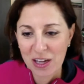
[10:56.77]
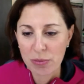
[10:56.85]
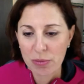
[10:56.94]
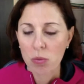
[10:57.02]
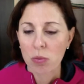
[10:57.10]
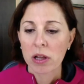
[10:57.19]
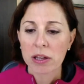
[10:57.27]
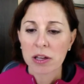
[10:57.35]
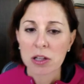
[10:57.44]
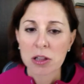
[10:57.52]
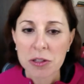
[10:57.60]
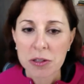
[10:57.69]
but we'll
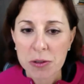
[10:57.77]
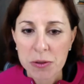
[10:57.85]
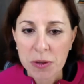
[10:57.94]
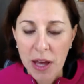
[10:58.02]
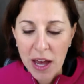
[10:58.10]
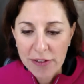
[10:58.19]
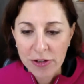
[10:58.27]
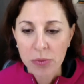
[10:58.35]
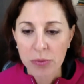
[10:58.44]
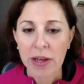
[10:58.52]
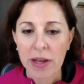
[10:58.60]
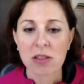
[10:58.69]
include
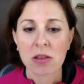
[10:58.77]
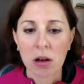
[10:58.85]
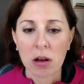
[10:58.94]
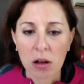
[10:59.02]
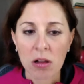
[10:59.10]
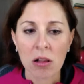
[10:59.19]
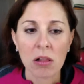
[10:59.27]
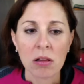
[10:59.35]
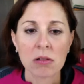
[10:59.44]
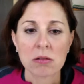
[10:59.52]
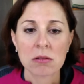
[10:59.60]
all